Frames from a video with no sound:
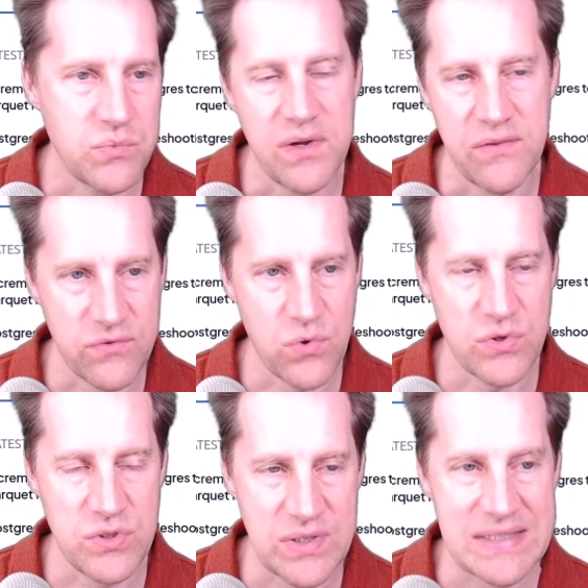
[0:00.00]
Well, of
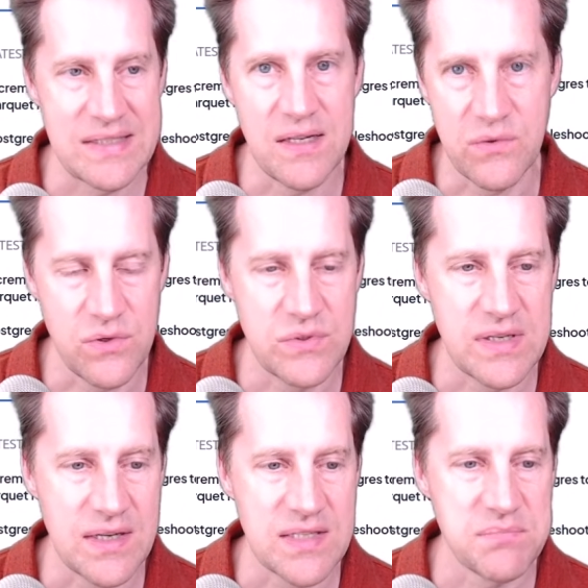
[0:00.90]
course, you can see it
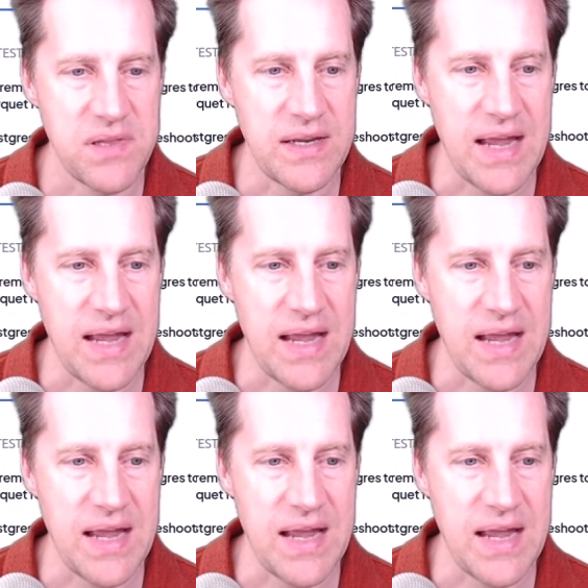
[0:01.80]
using explain